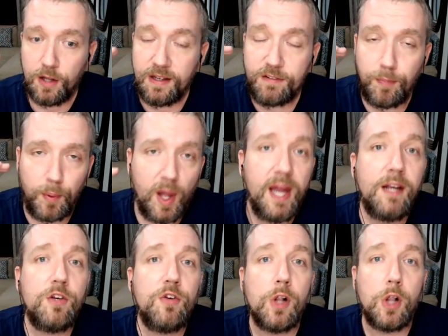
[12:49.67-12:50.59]
It's
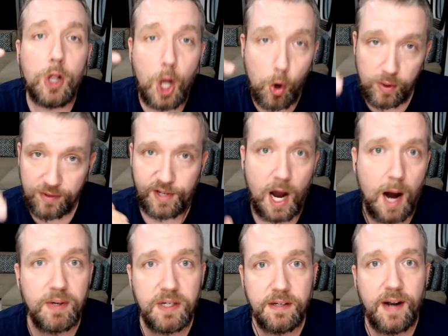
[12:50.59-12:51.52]
playing to the lowest
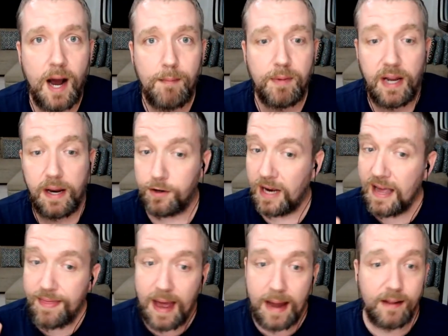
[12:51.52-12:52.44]
common denominator,
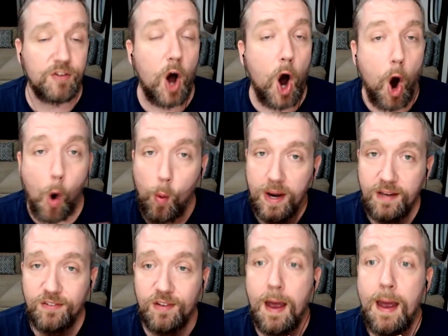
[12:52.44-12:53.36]
and that is
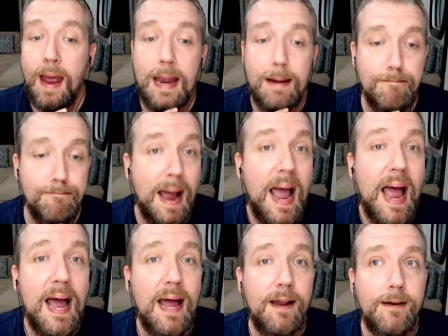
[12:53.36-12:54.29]
always a
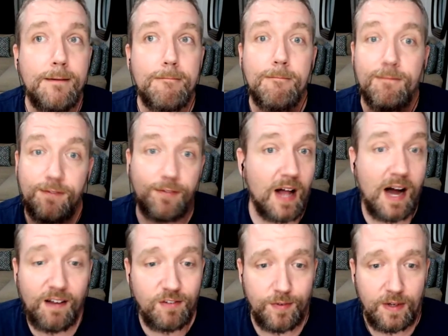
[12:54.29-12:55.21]
bad
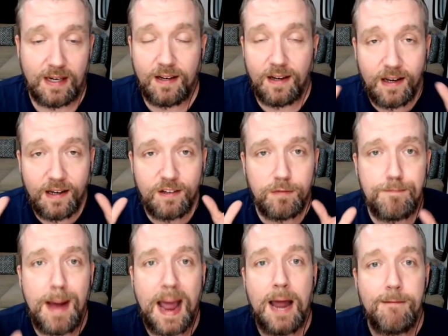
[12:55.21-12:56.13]
philosophy. It, it is
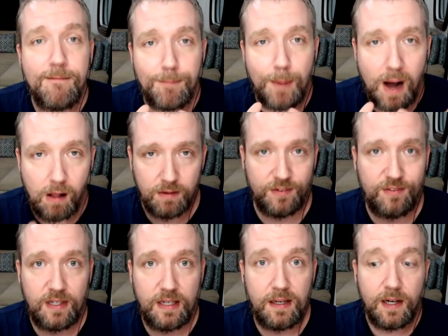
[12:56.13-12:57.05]
bad
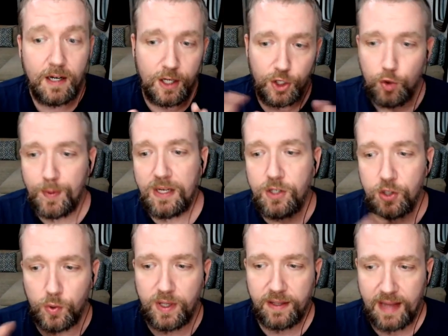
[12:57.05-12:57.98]
policy to be
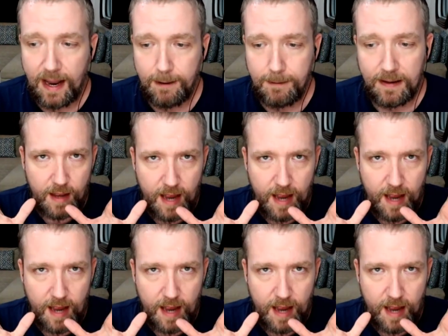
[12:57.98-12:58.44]
doing that.